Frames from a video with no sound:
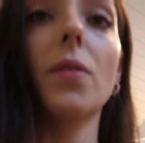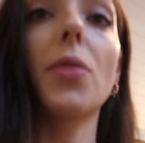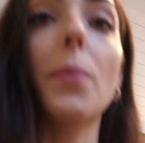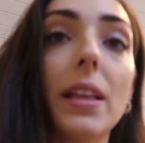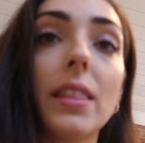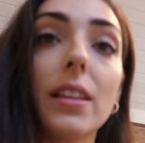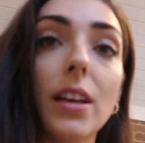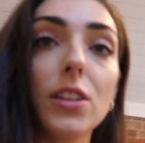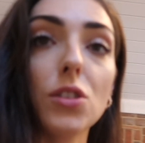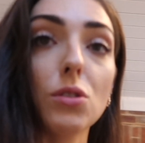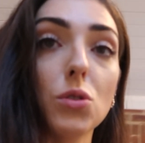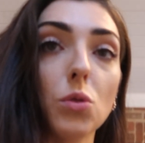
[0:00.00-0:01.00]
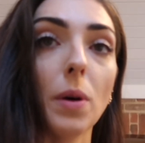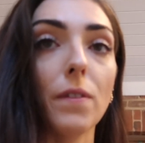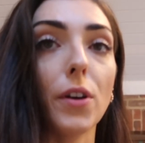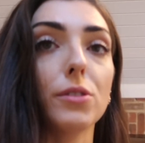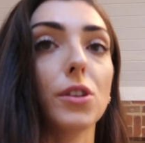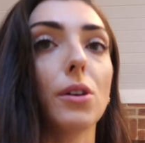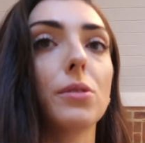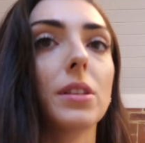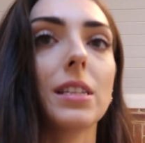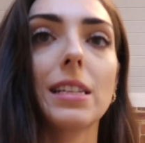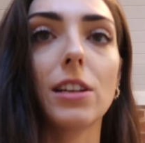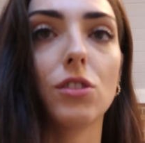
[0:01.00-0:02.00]
the main thing that I do to all my photos
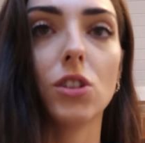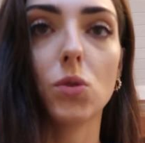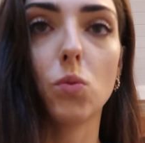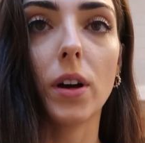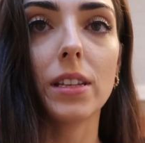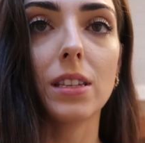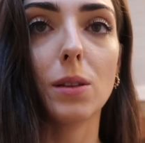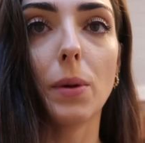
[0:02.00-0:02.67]
is literally just white in the